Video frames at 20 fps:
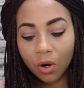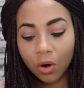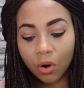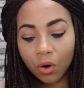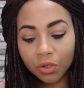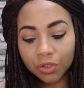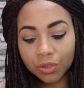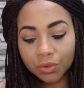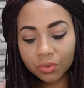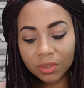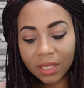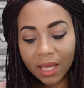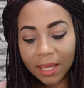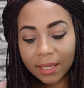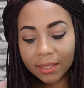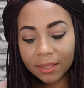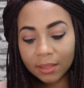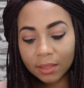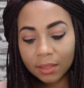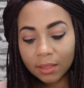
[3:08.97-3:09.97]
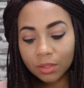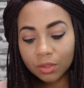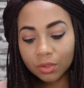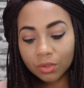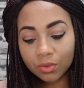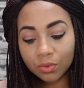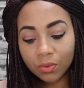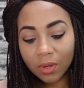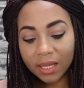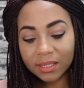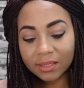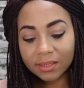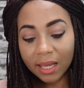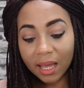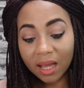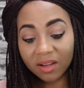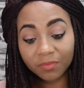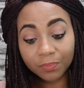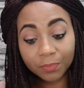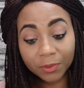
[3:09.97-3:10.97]
or should I do as I
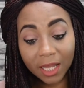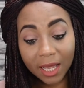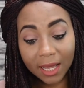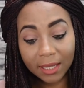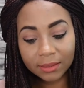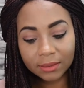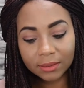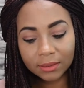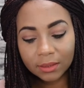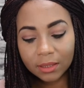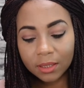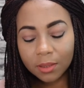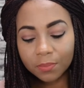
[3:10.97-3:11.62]
have planned?